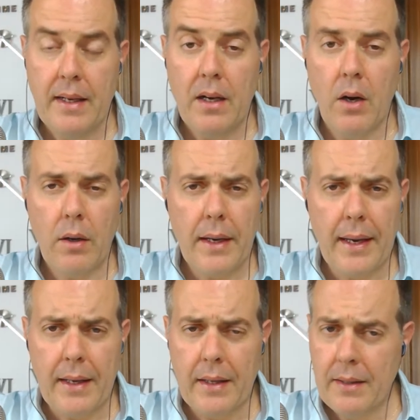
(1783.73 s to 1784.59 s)

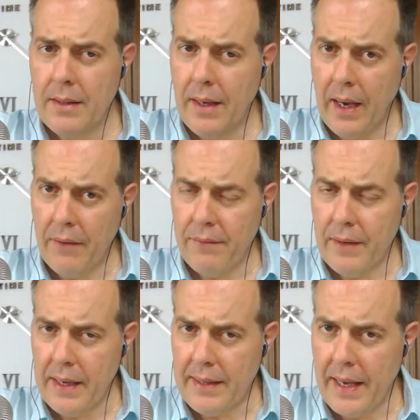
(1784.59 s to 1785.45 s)
Okay, have
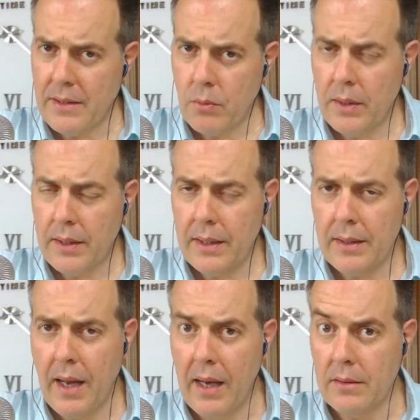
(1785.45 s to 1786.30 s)
a nice
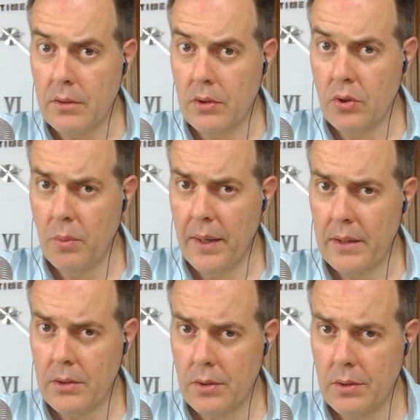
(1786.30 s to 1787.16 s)
weekend and see you
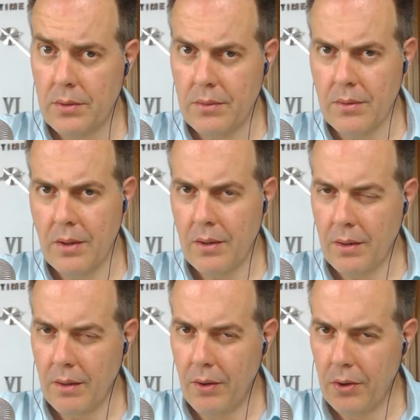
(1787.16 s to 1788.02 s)
very soon.
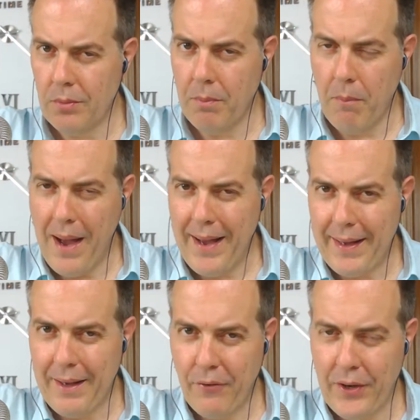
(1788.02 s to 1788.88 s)

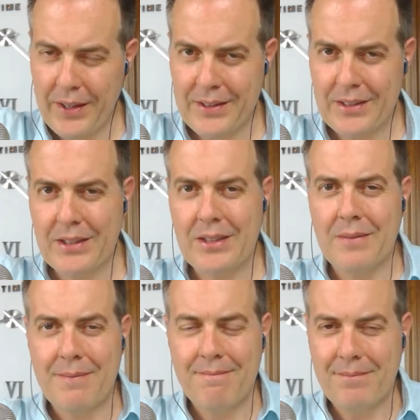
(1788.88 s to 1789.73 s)
Goodbye, friends.
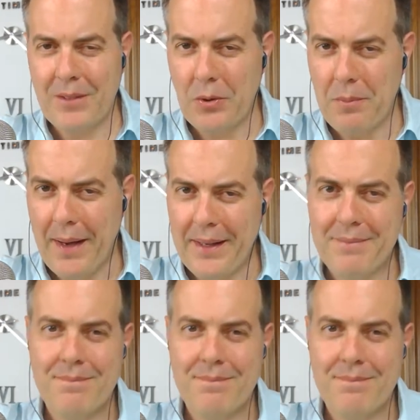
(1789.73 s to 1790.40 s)
Goodbye.